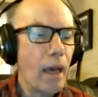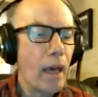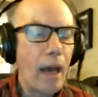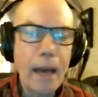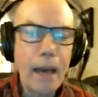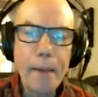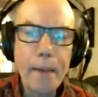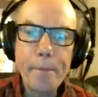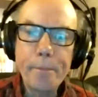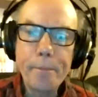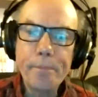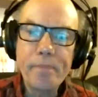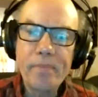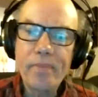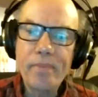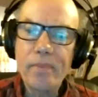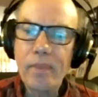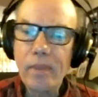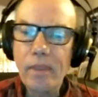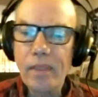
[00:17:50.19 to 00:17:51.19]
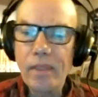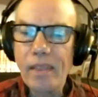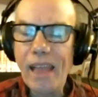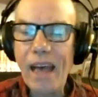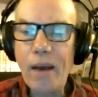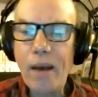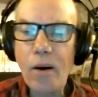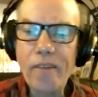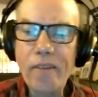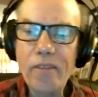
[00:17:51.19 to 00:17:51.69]
Now,
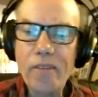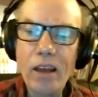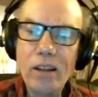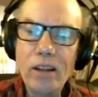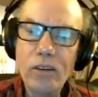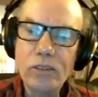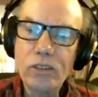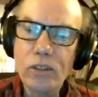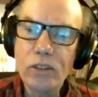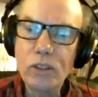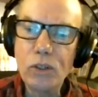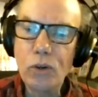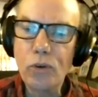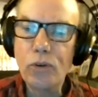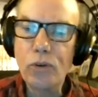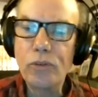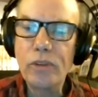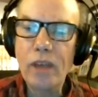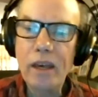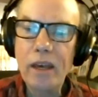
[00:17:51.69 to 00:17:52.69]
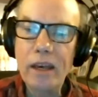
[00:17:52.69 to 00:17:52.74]
I looked on your